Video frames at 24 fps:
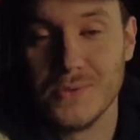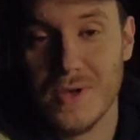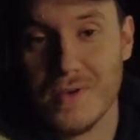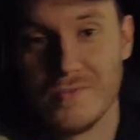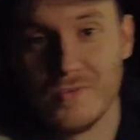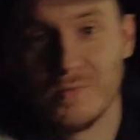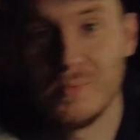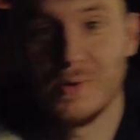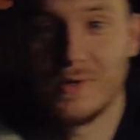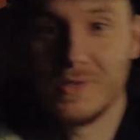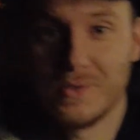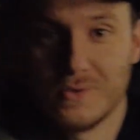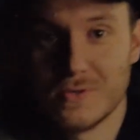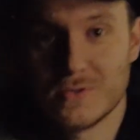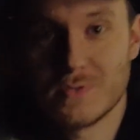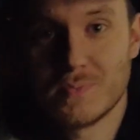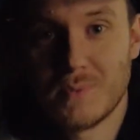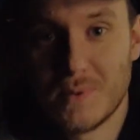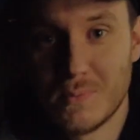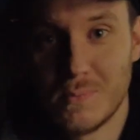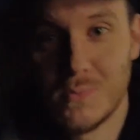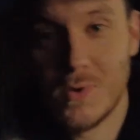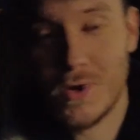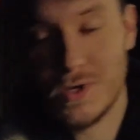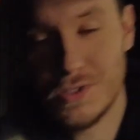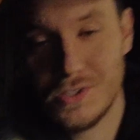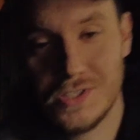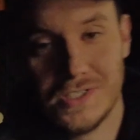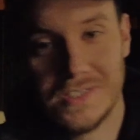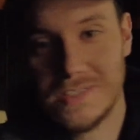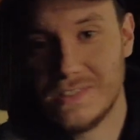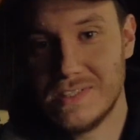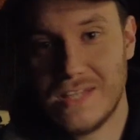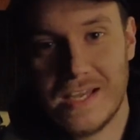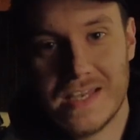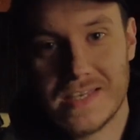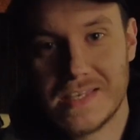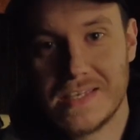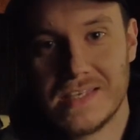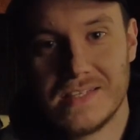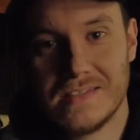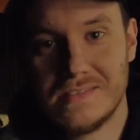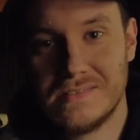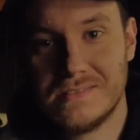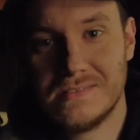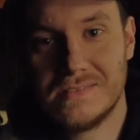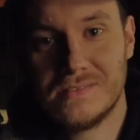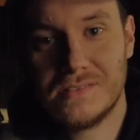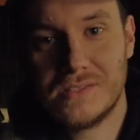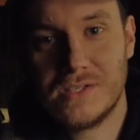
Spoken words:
to everybody who's been watching, liking,